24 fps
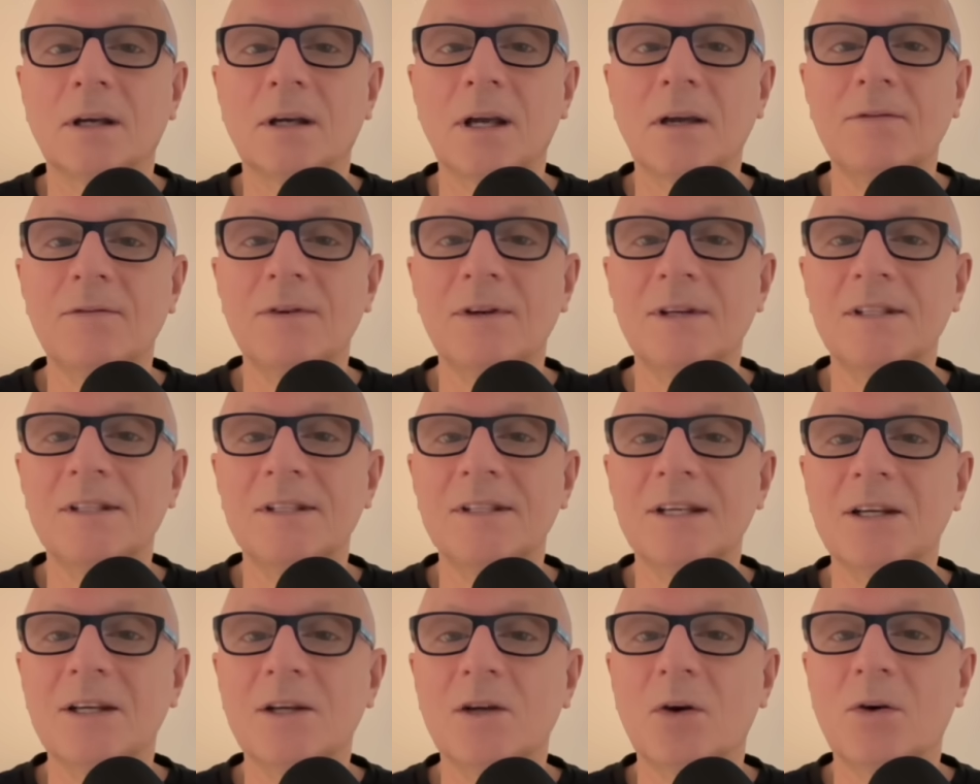
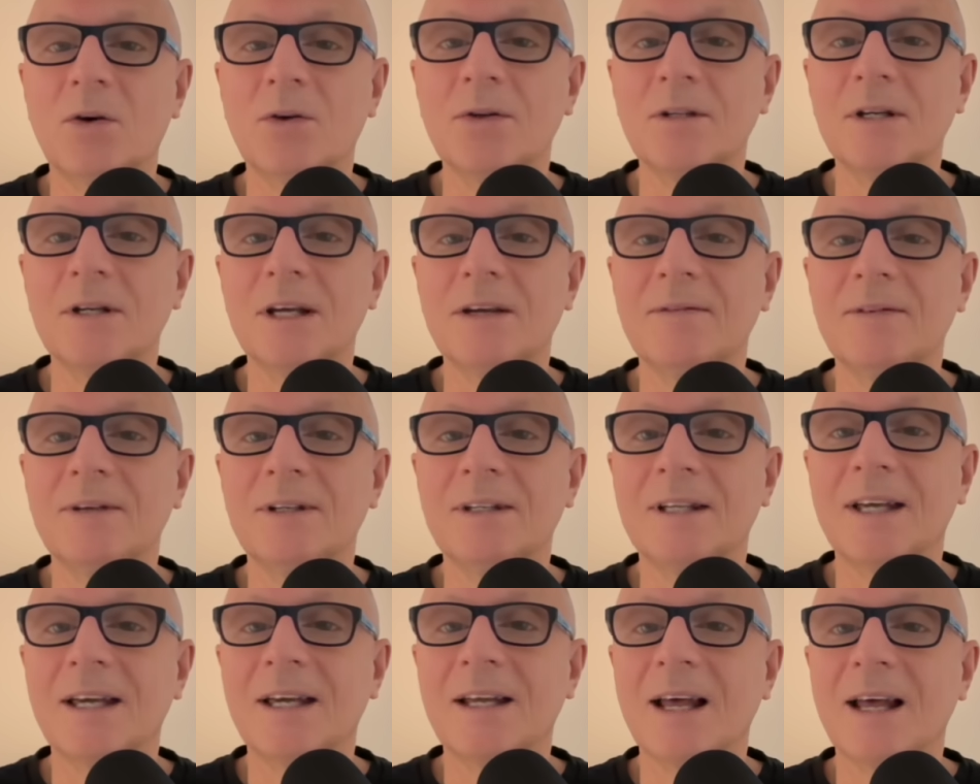FSD couldn't even
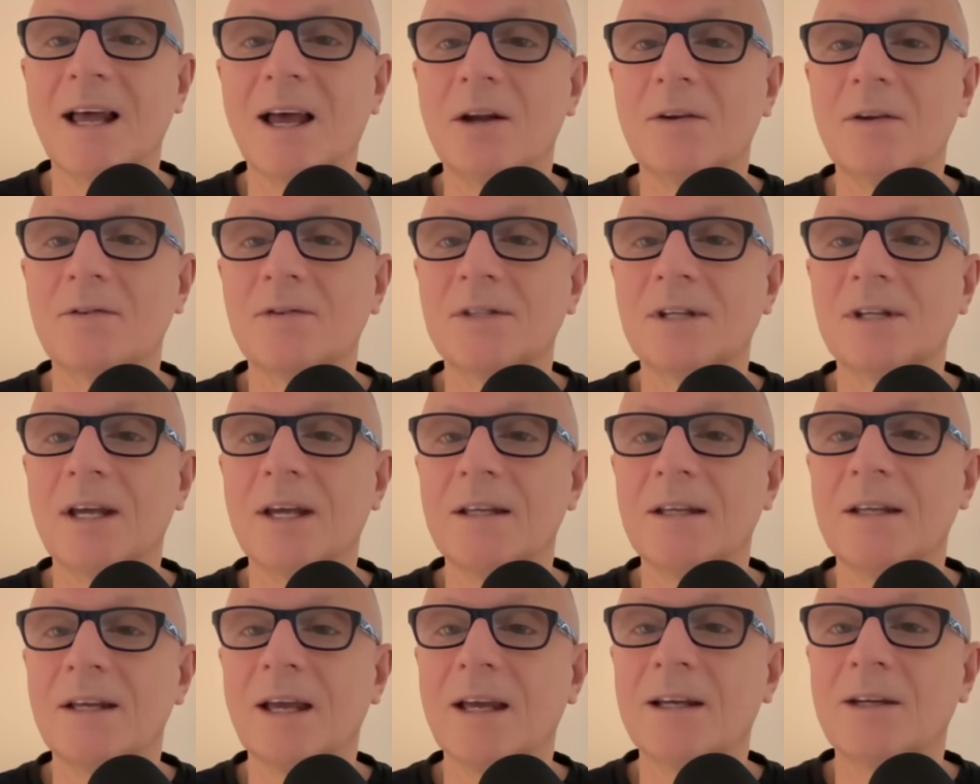get out of
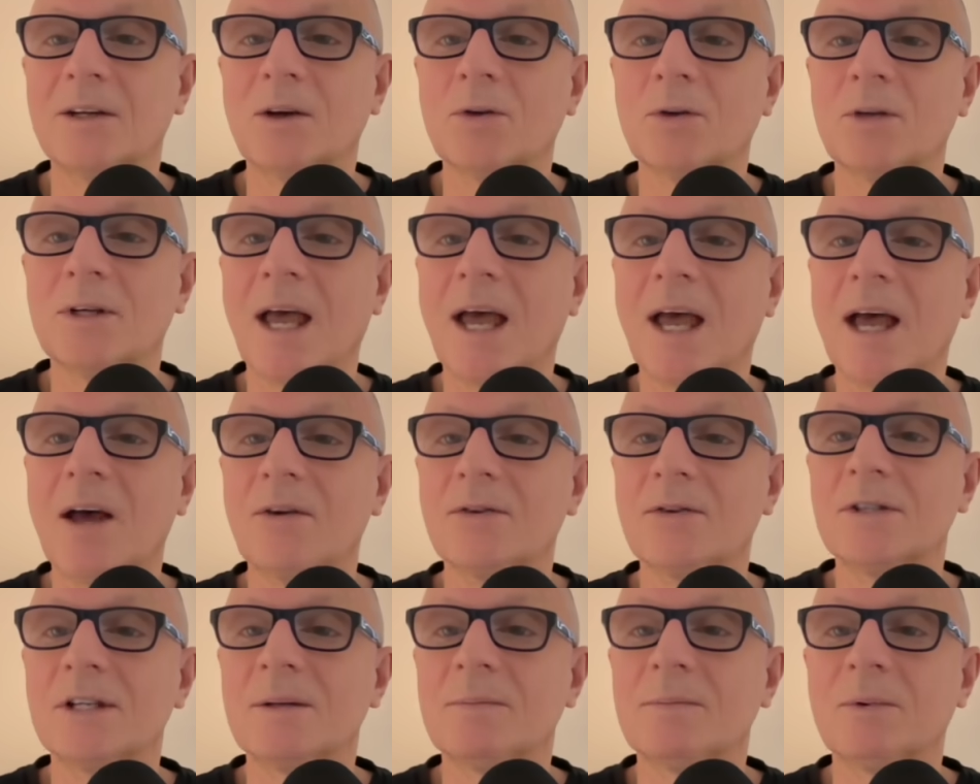San Diego
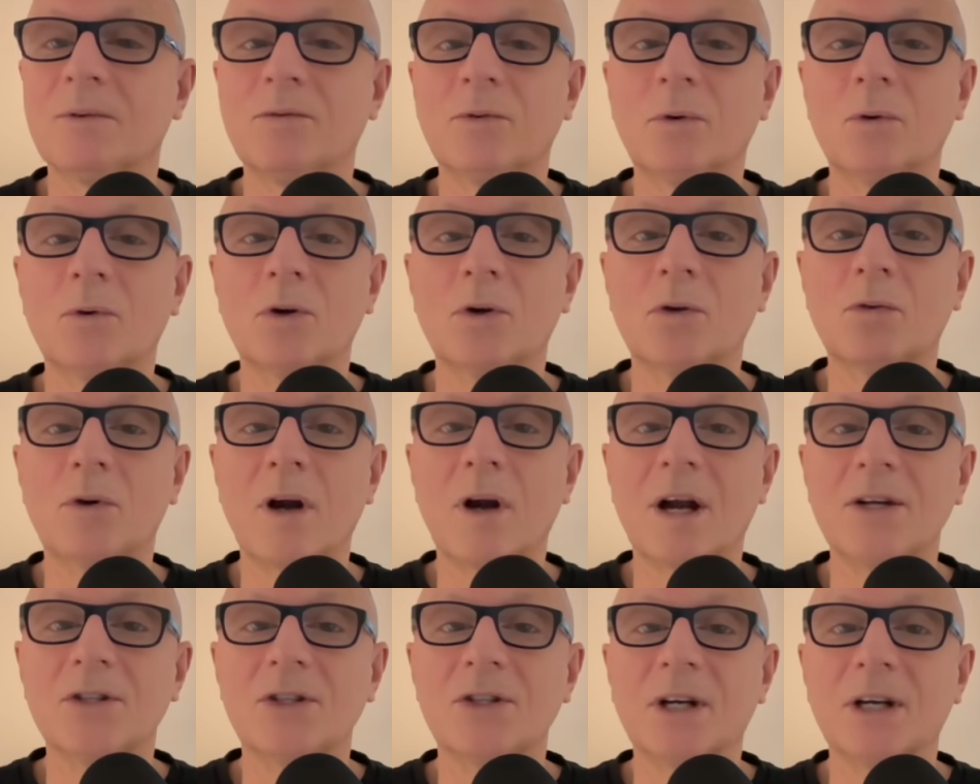County before
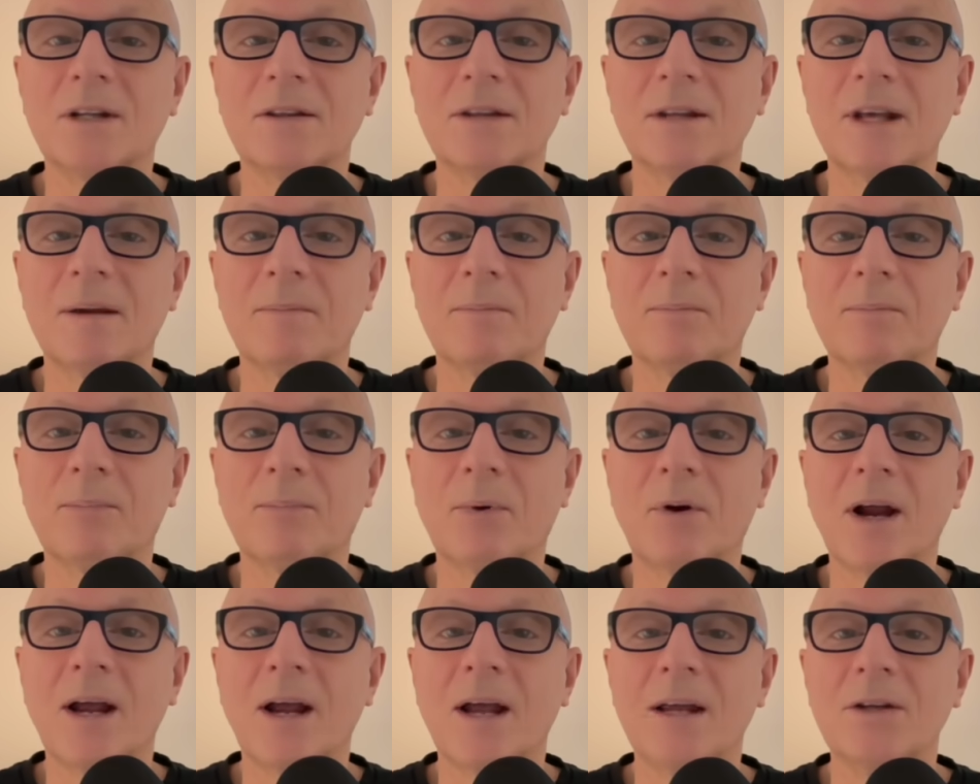crashing their
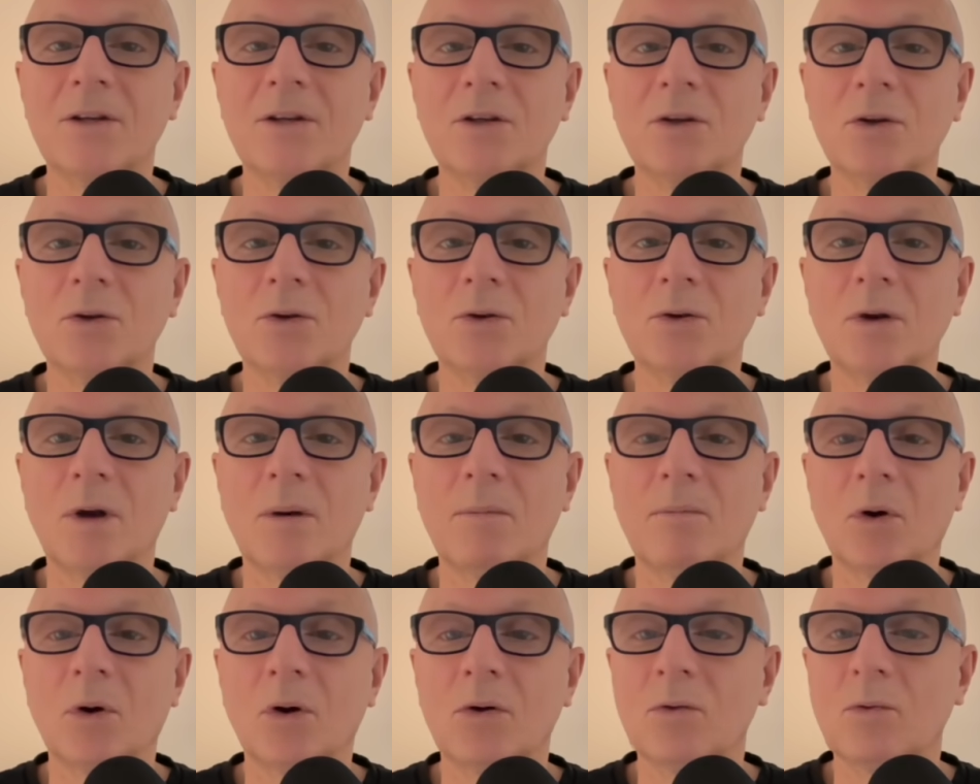brand new
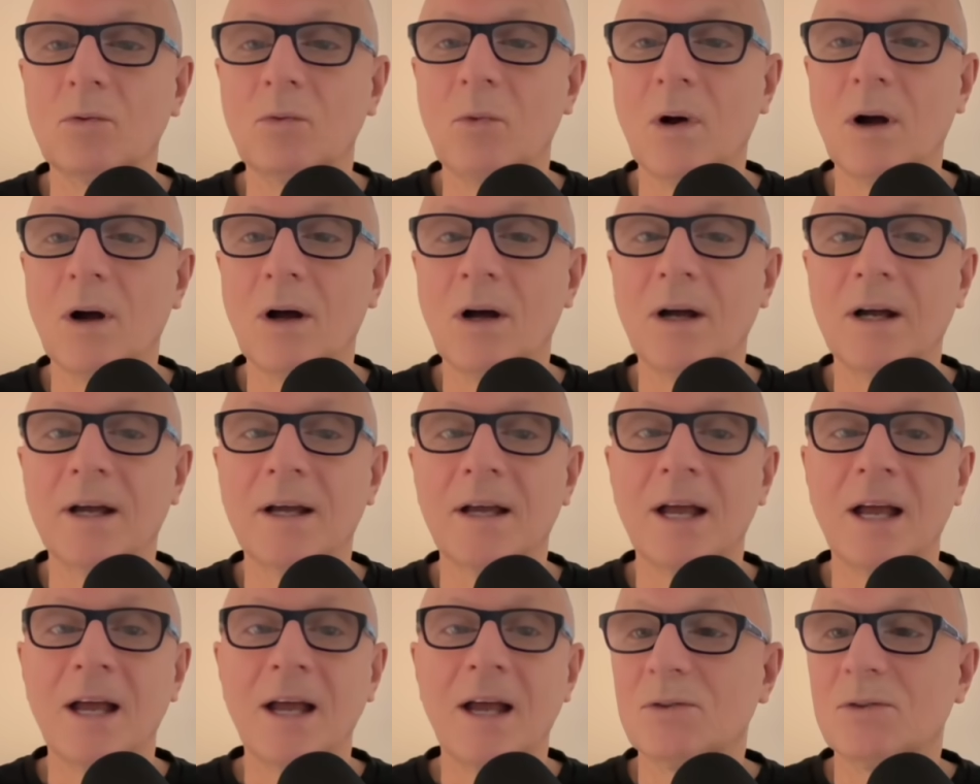Model Y.